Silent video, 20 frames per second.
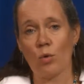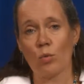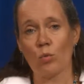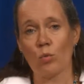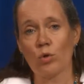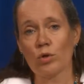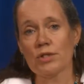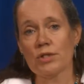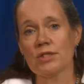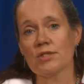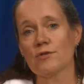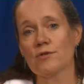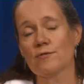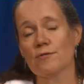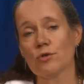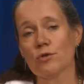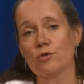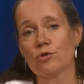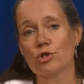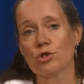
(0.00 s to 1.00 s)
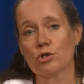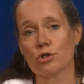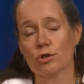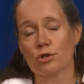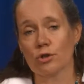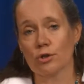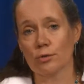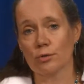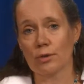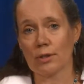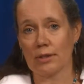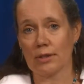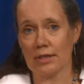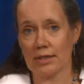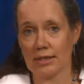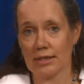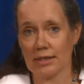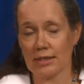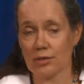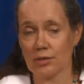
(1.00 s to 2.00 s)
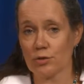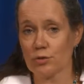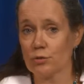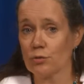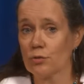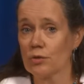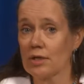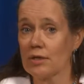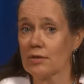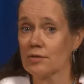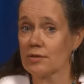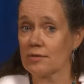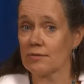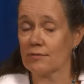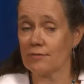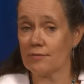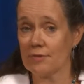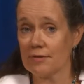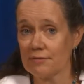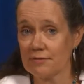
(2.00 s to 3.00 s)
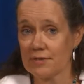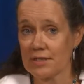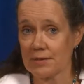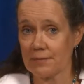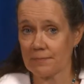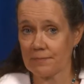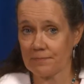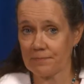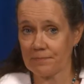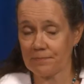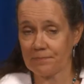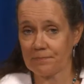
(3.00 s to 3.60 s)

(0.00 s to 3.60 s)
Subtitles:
what does future look like in 2050,